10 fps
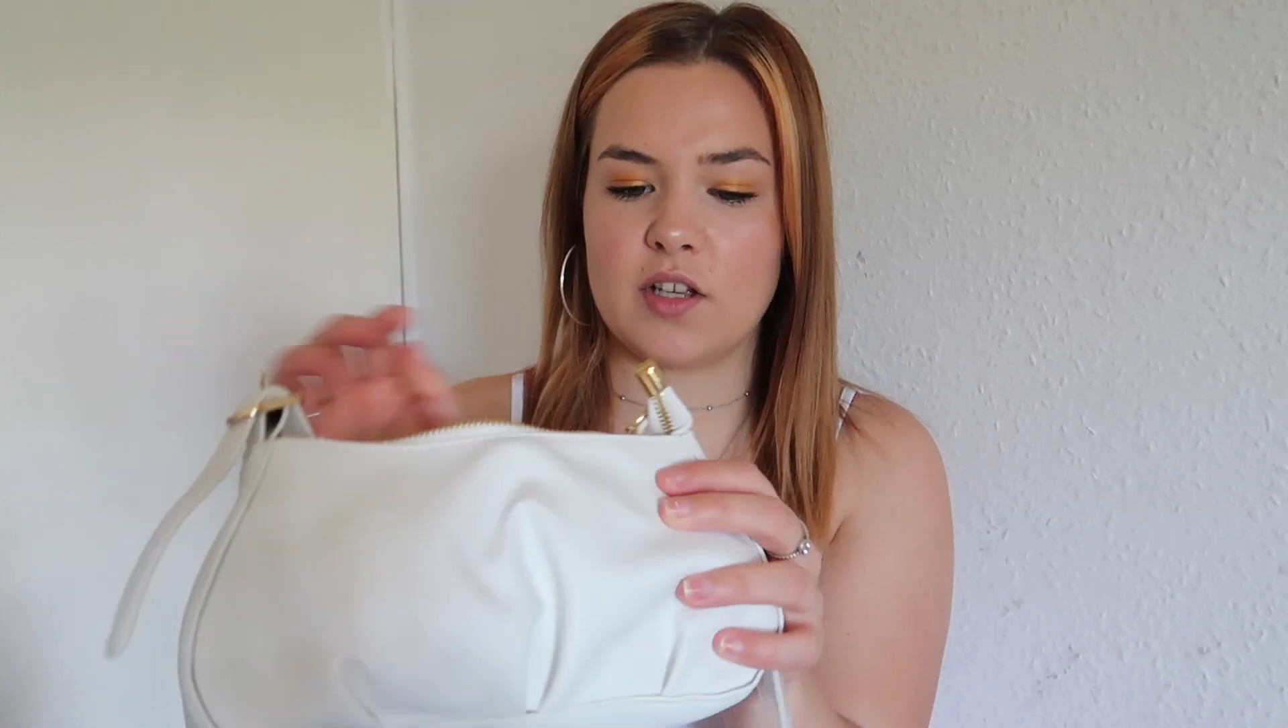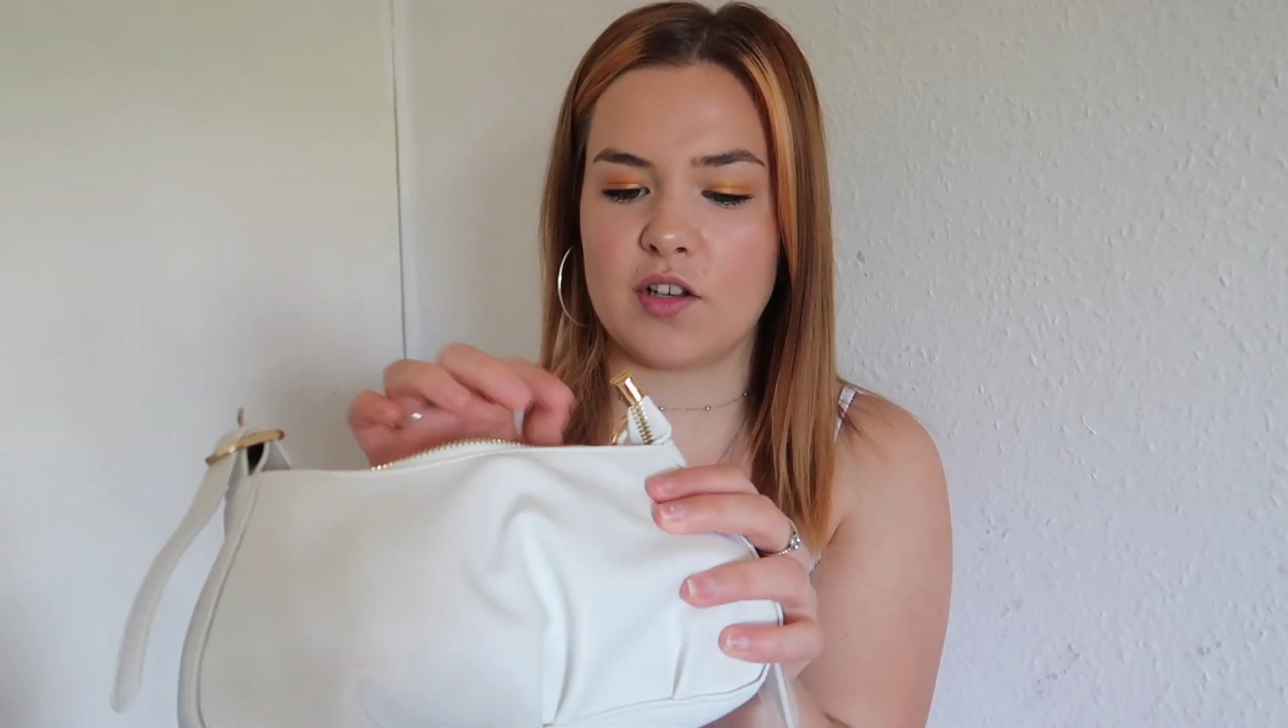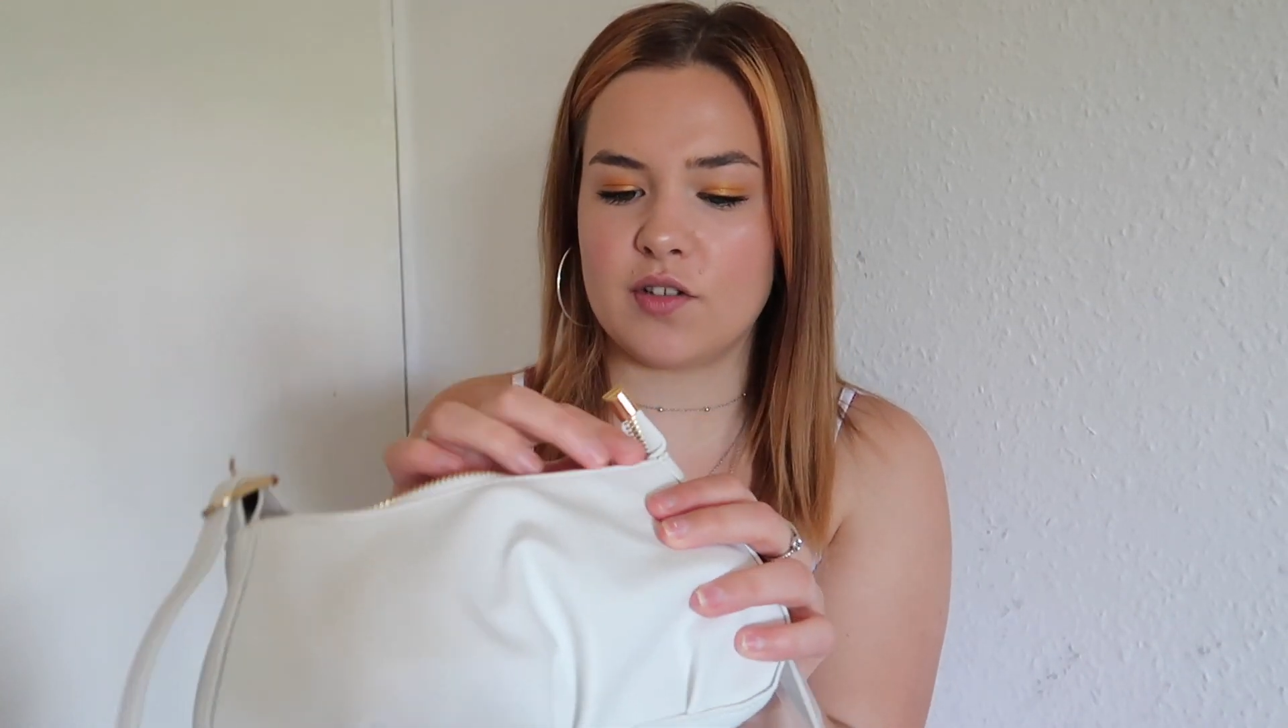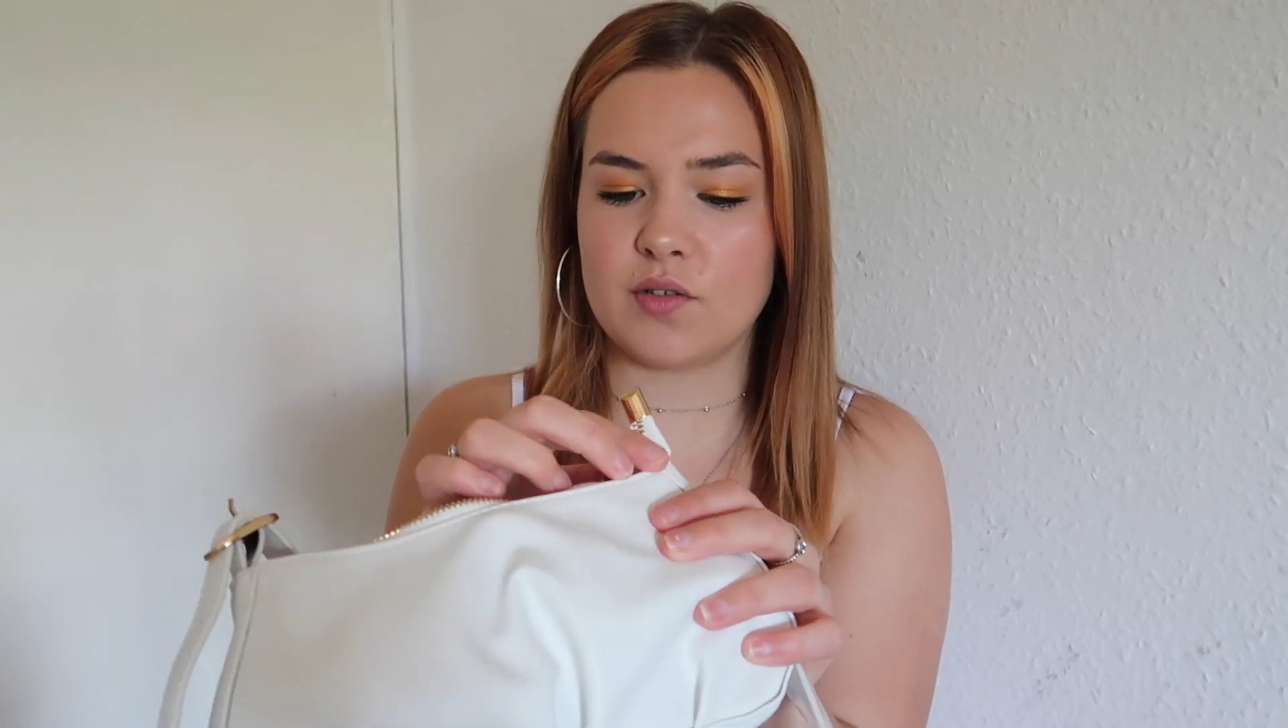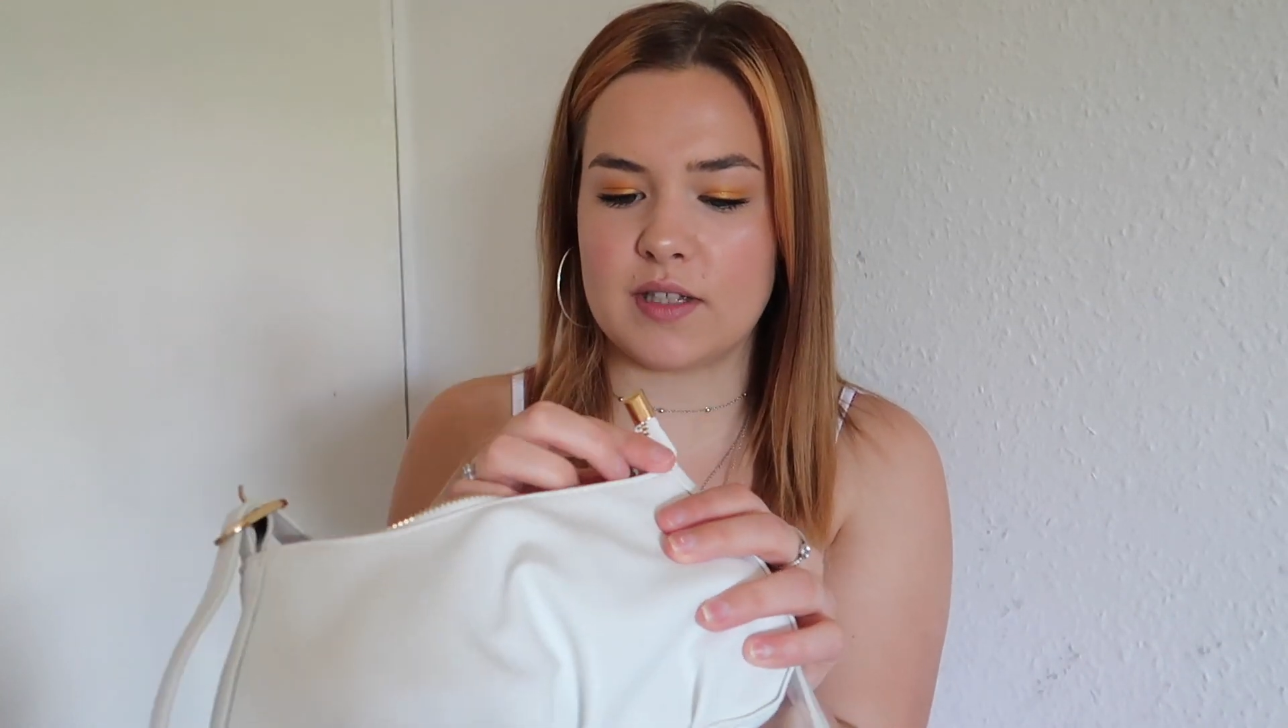so
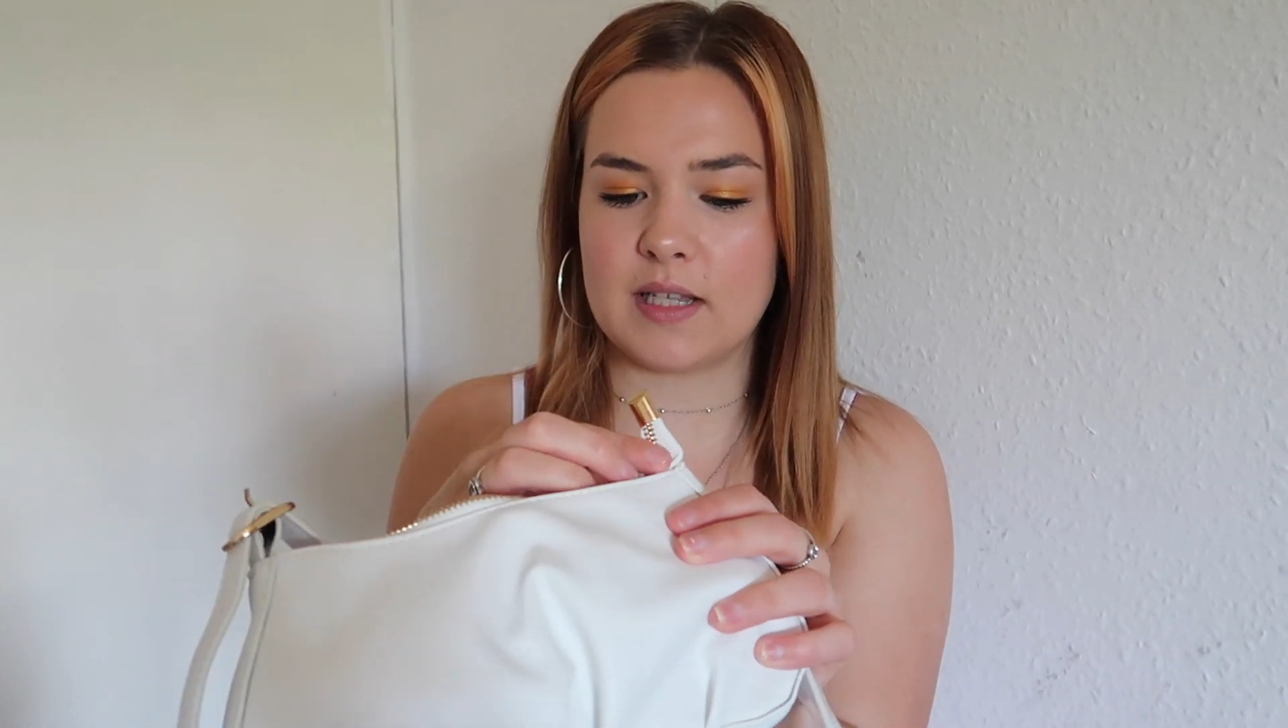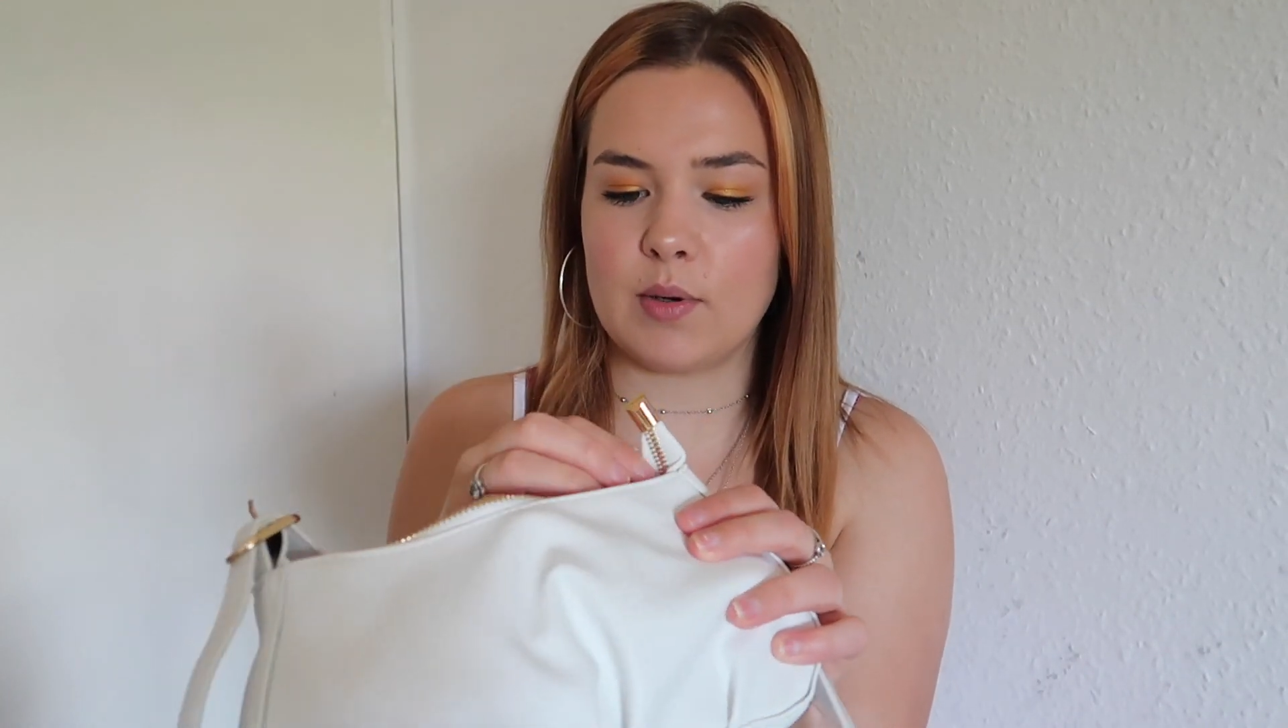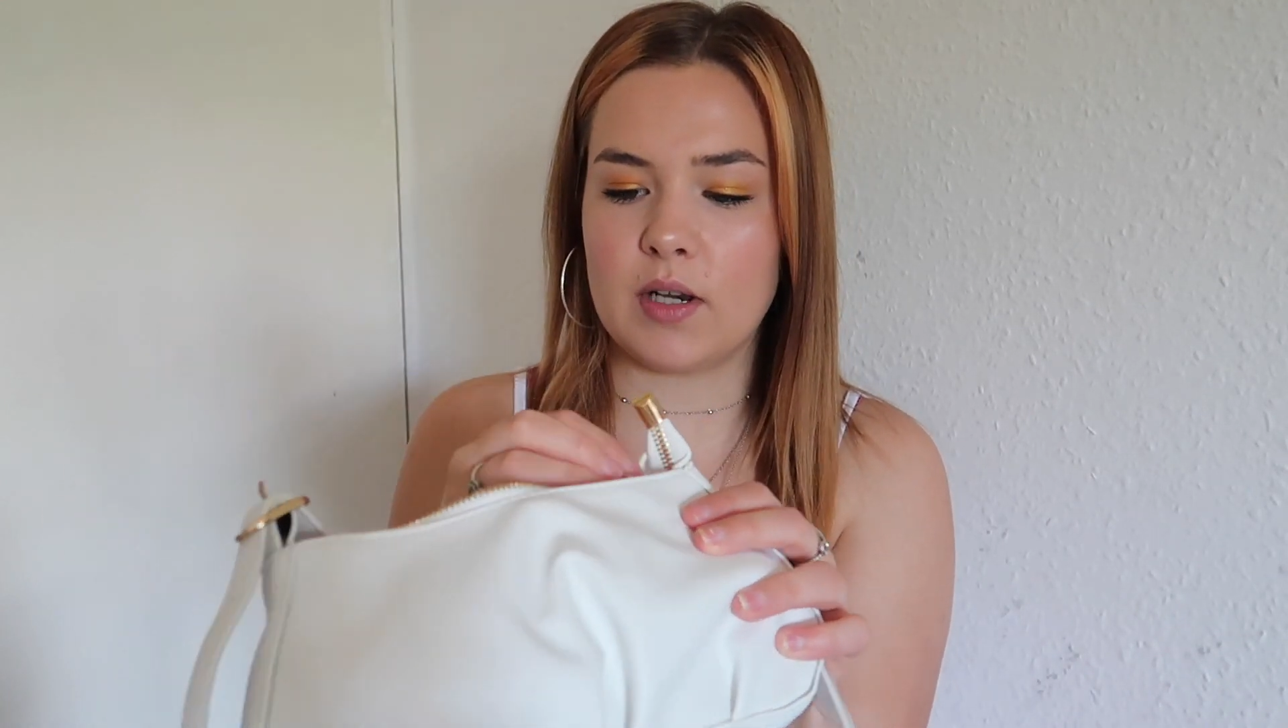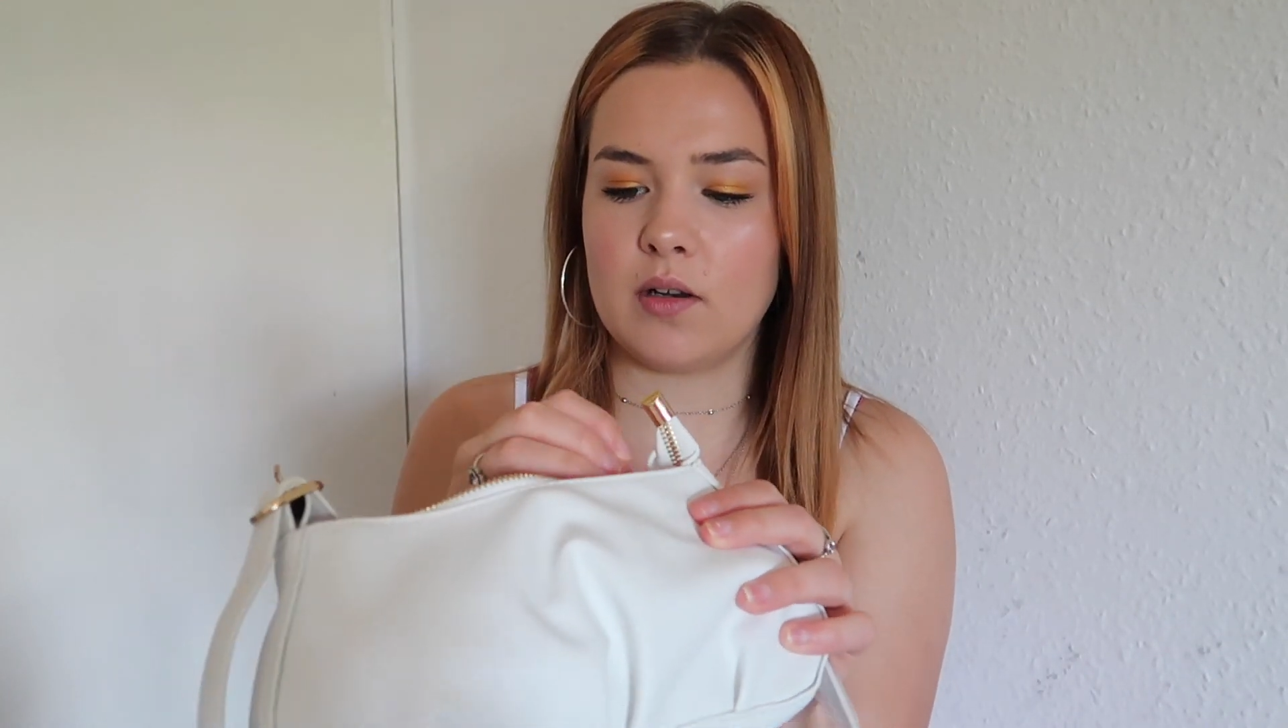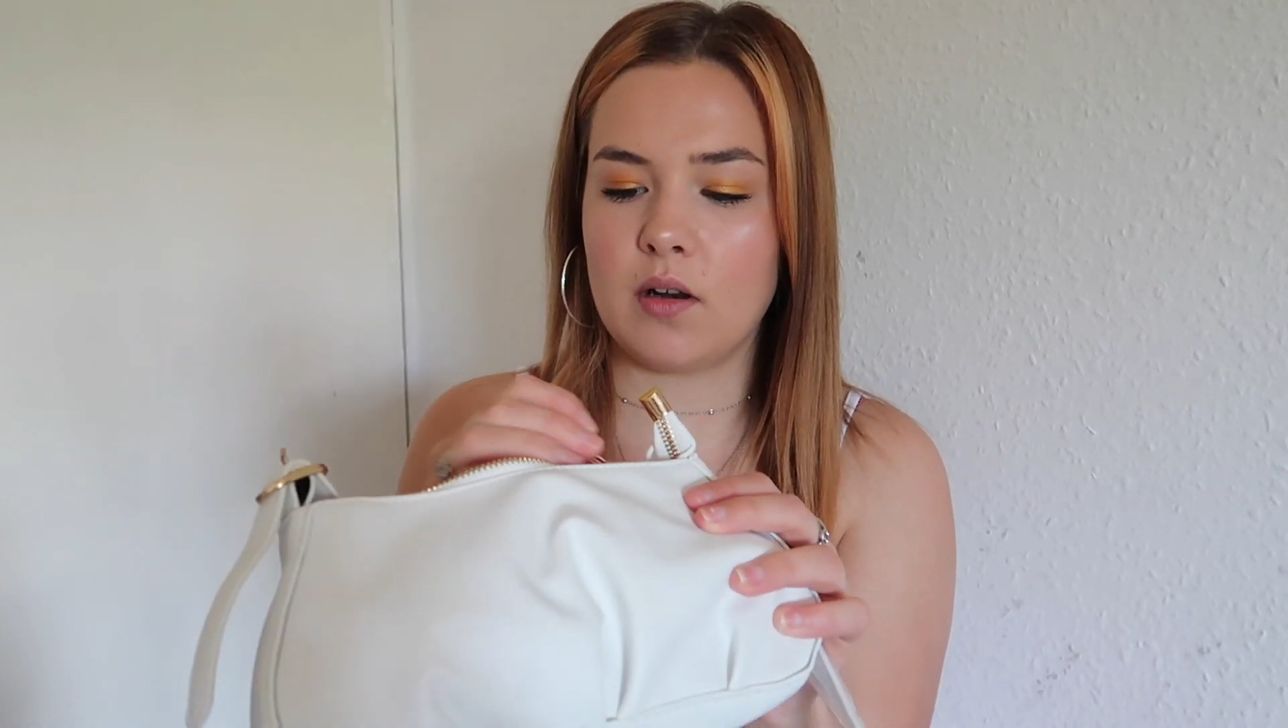you can sort of see
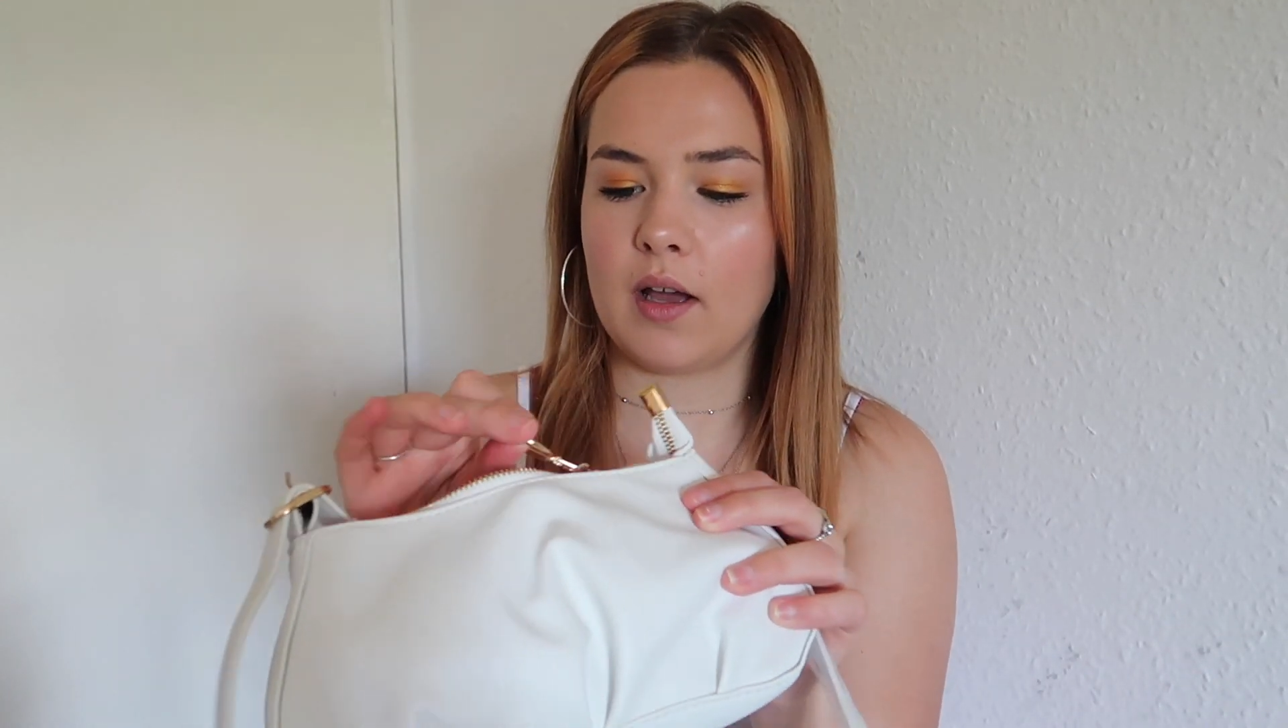what it looked